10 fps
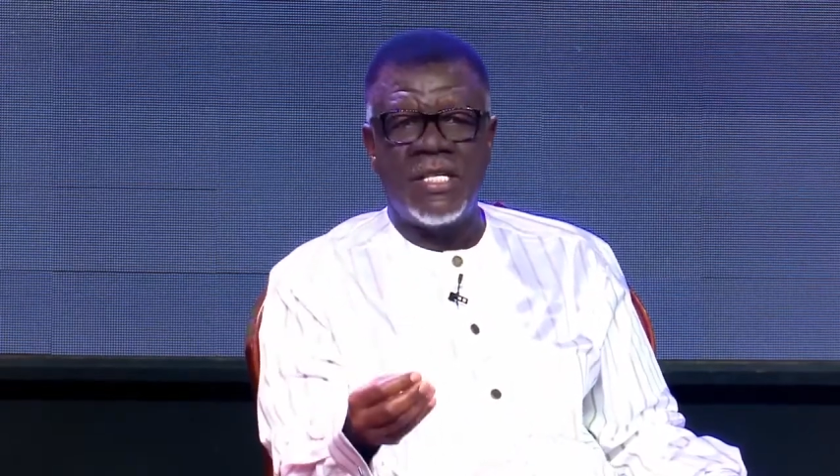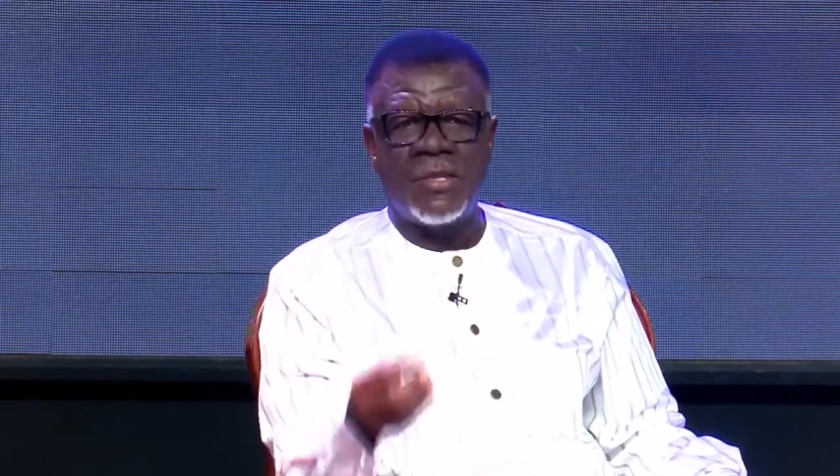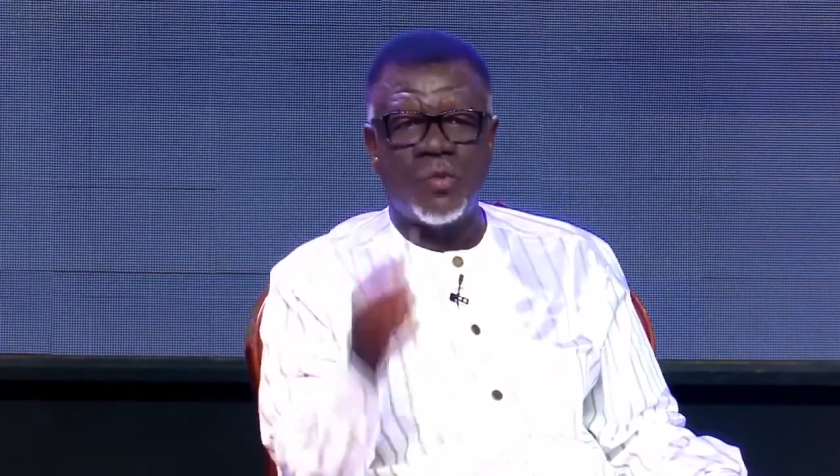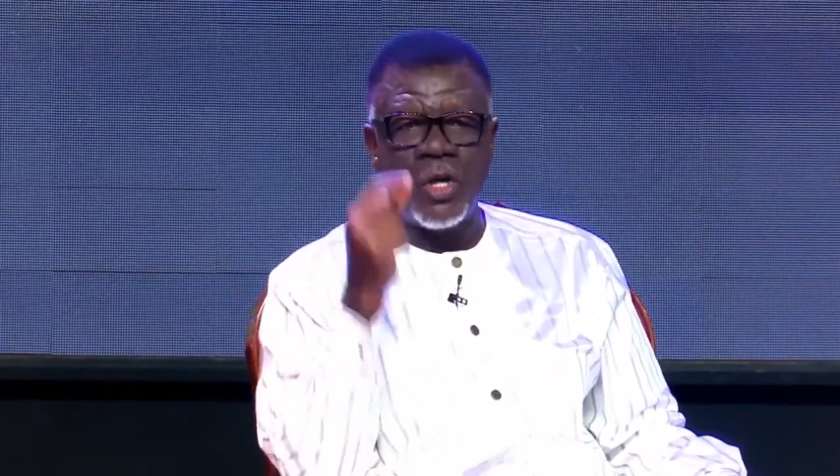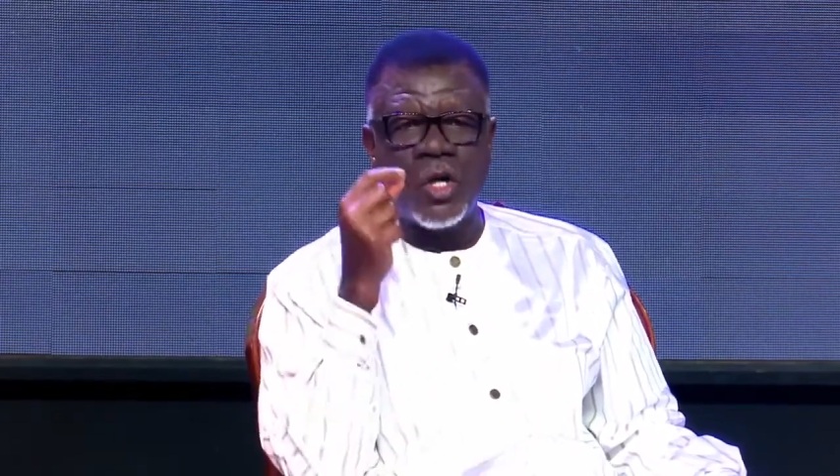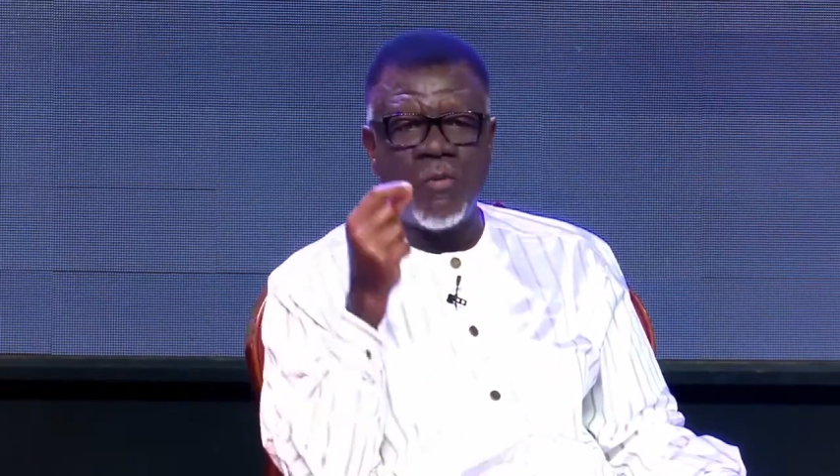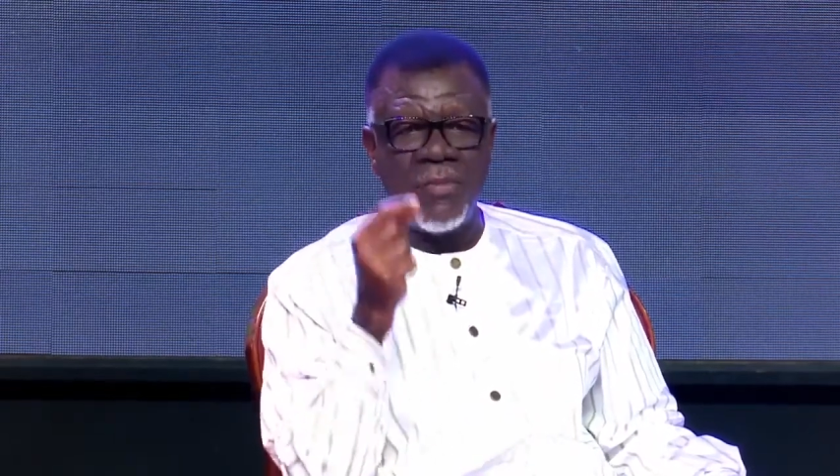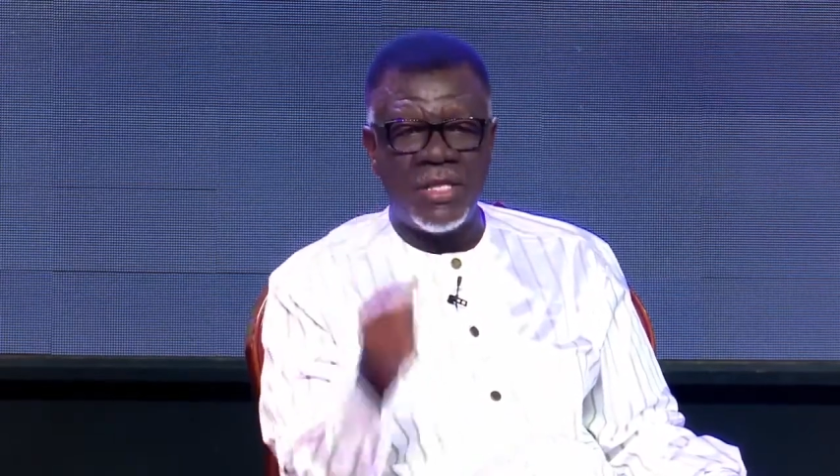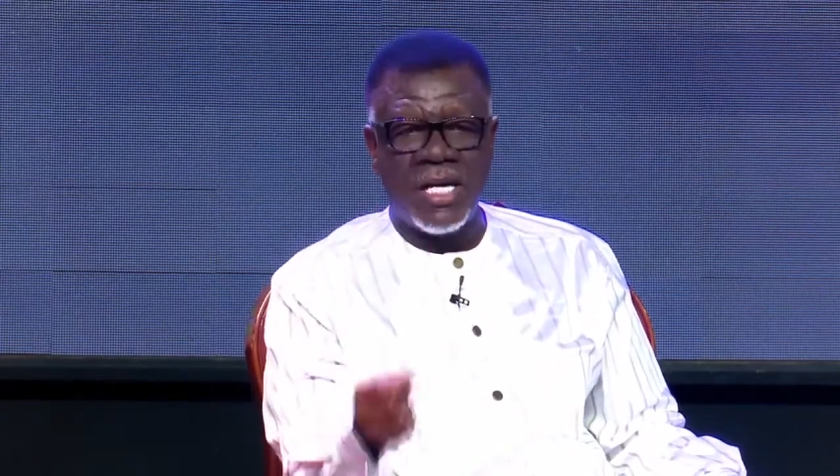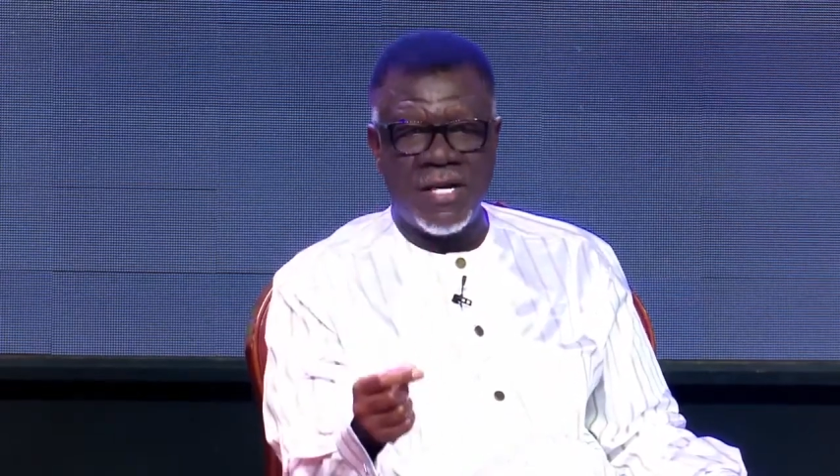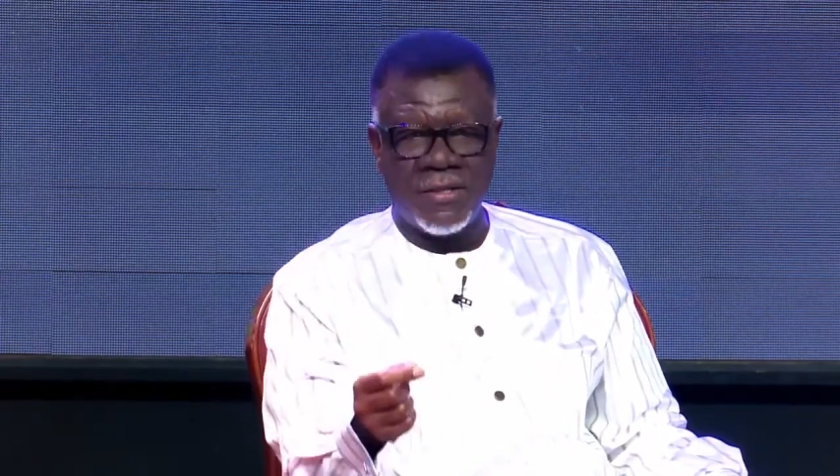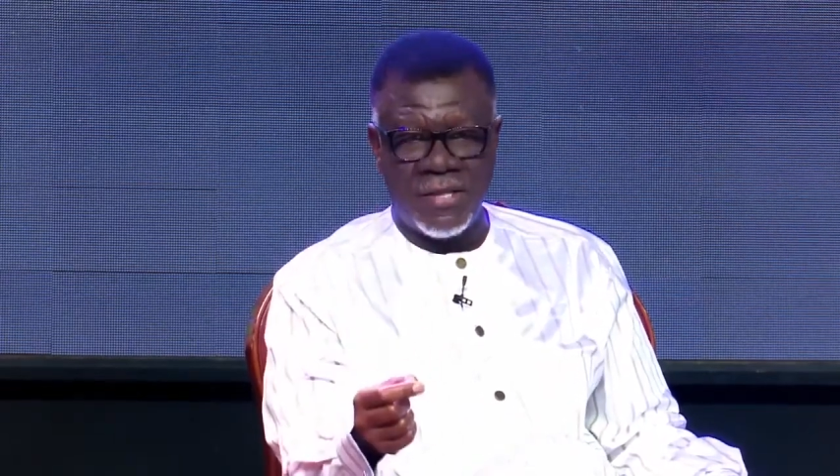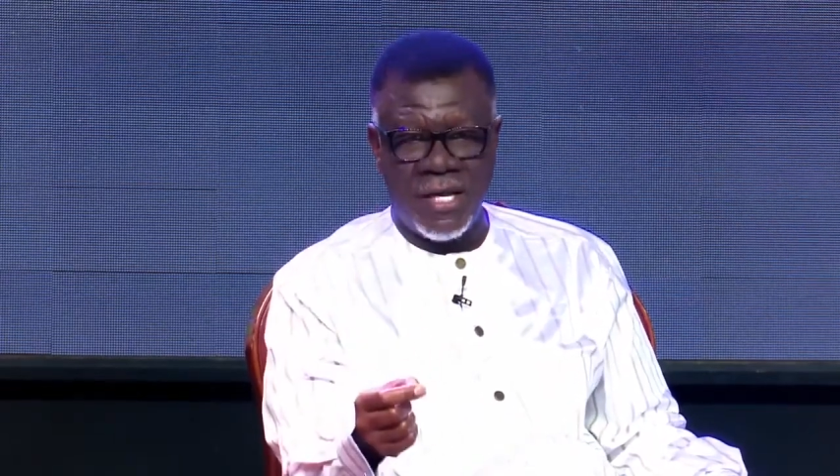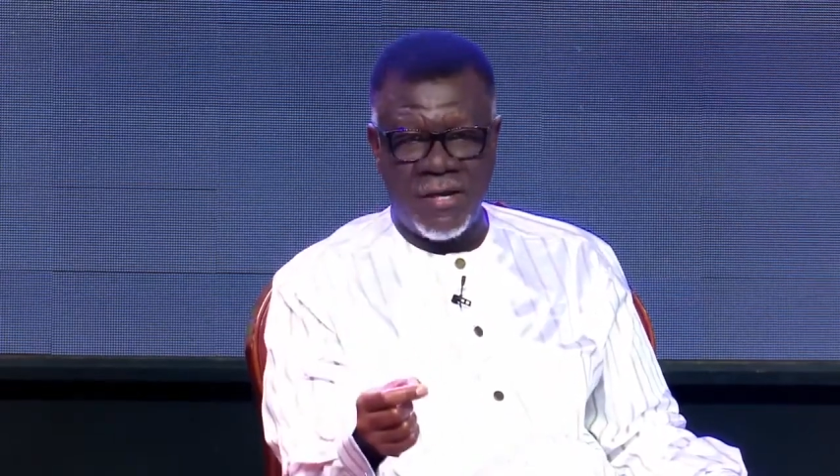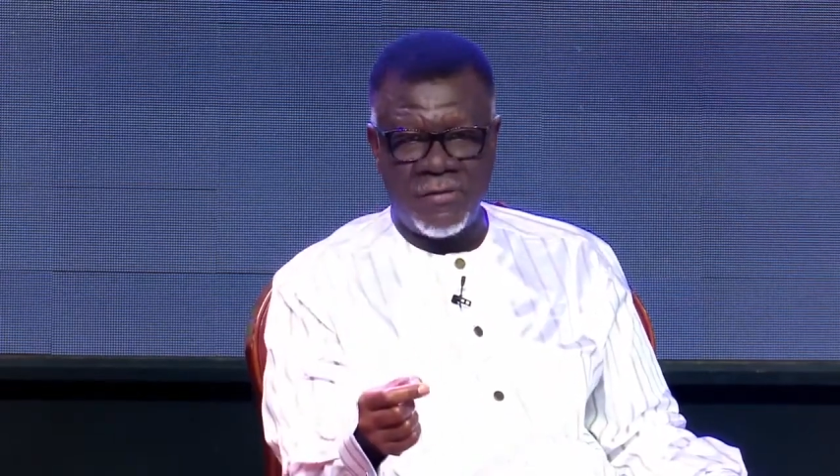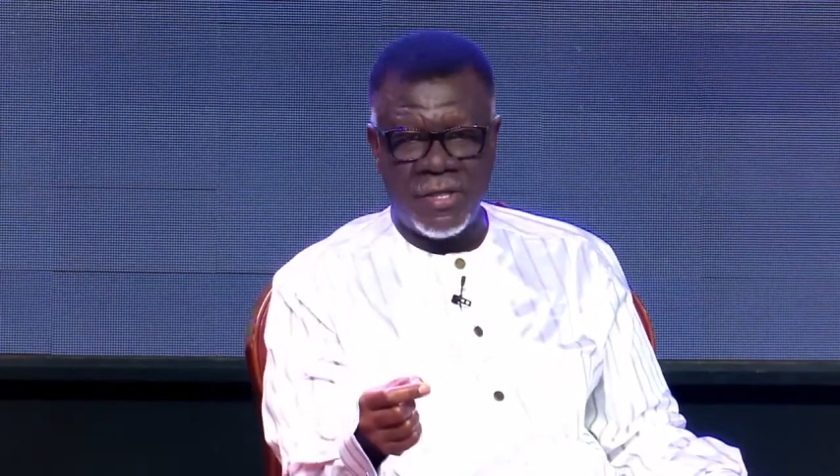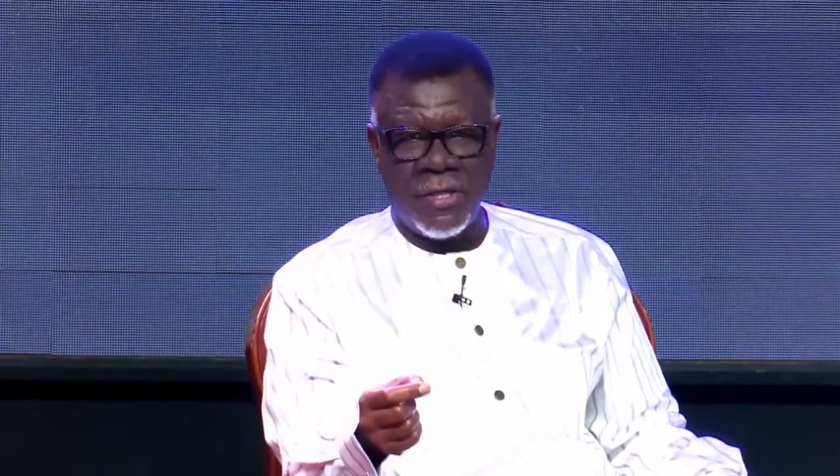We commit ourselves